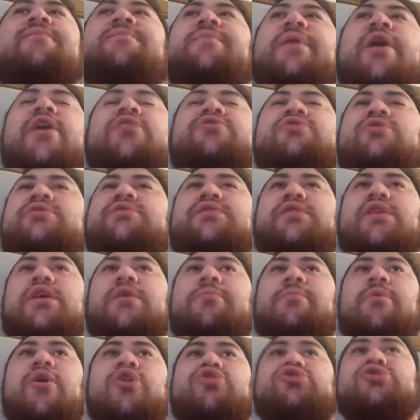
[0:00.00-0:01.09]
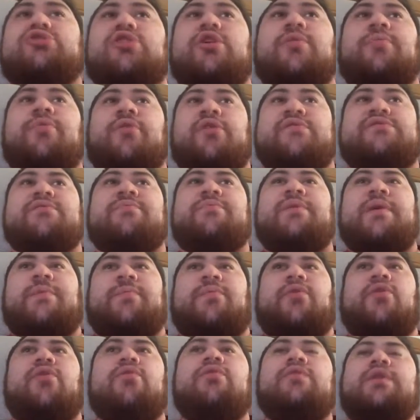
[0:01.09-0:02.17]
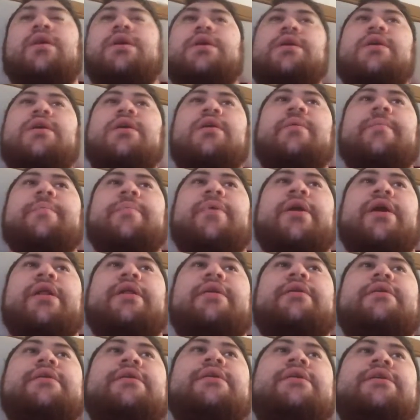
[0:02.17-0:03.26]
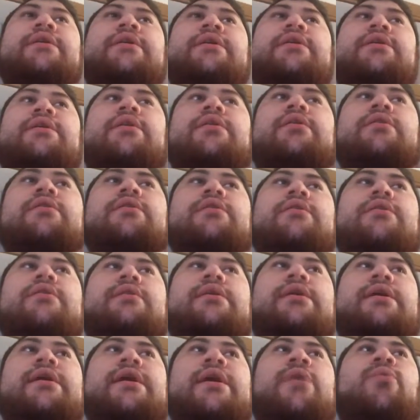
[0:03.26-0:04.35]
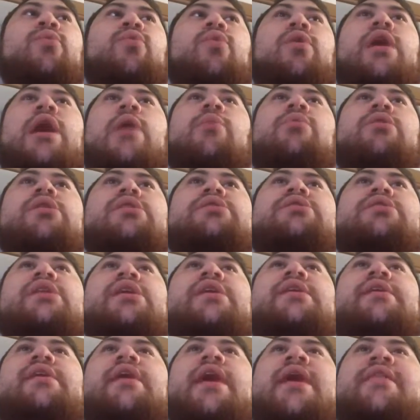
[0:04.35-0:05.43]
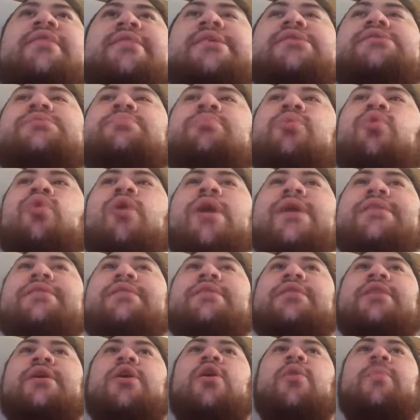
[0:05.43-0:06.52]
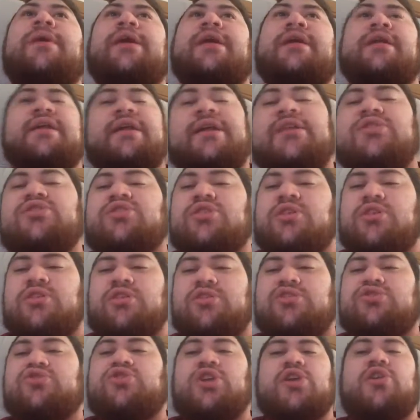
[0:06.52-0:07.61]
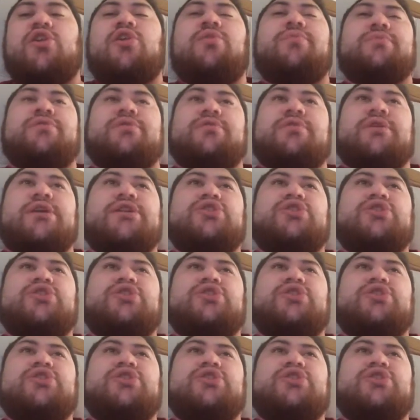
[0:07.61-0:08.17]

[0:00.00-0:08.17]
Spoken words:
if Bellatrix is an emotional person, people, but I would think at this point there will be an internal struggle